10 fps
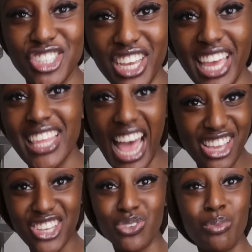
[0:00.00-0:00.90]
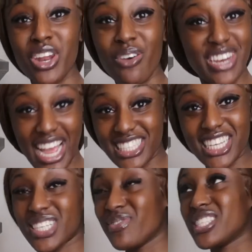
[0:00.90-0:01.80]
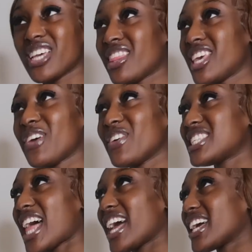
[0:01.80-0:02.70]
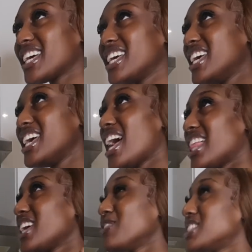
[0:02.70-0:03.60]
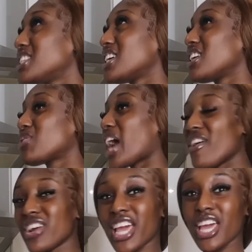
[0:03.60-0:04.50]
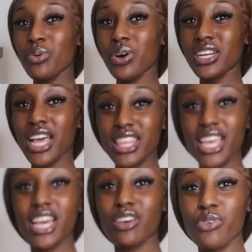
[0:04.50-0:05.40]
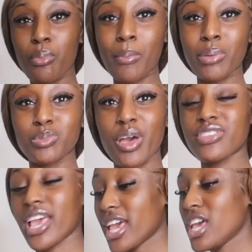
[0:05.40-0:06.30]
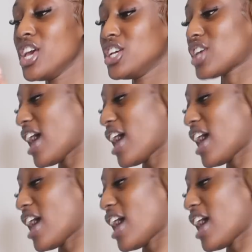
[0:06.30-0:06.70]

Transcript: sugar here that I used from another Nat's Kitchen video. I think it was the carrot cake one, I think, for my mom's birthday. So I